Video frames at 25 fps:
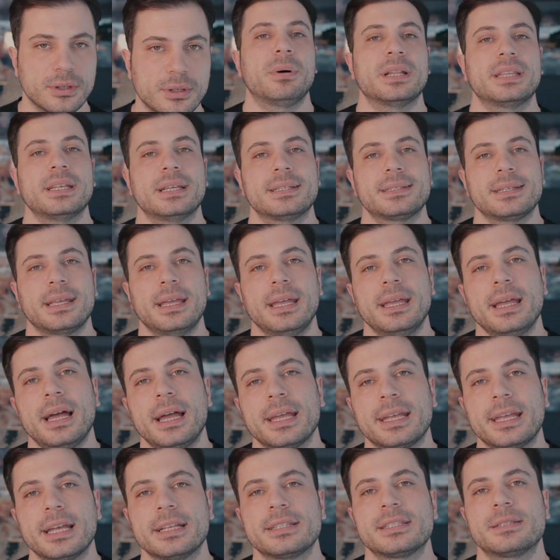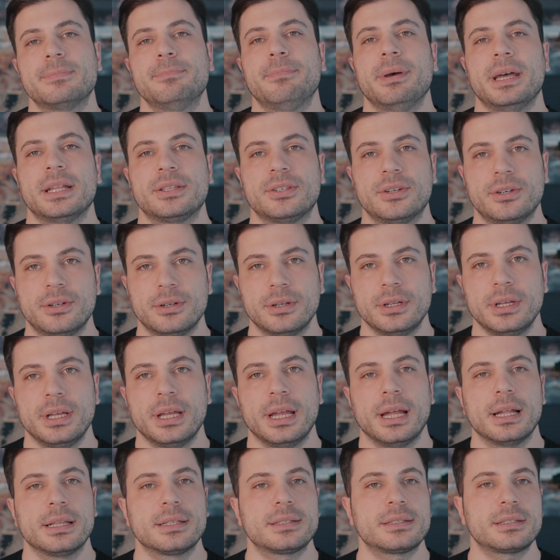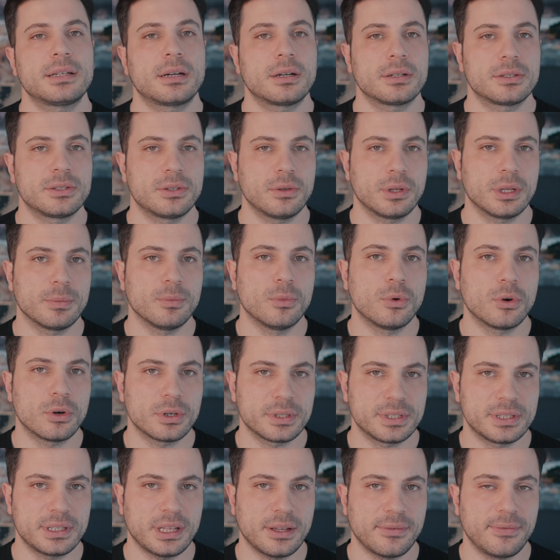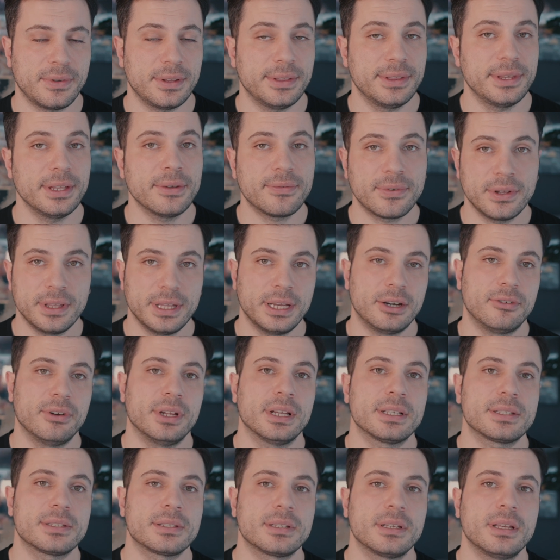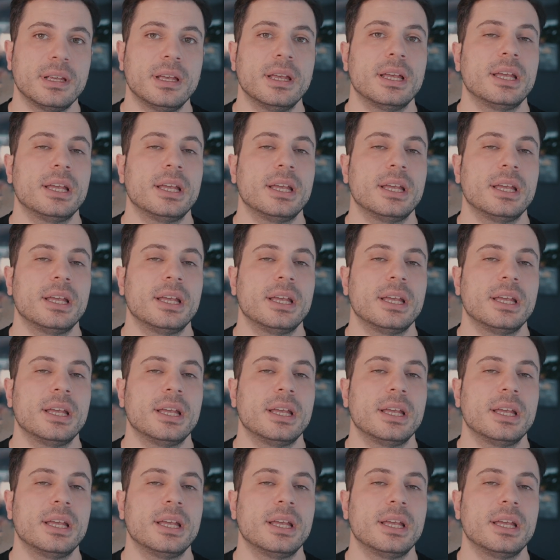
But as AI gets better and starts doing more stuff in different areas,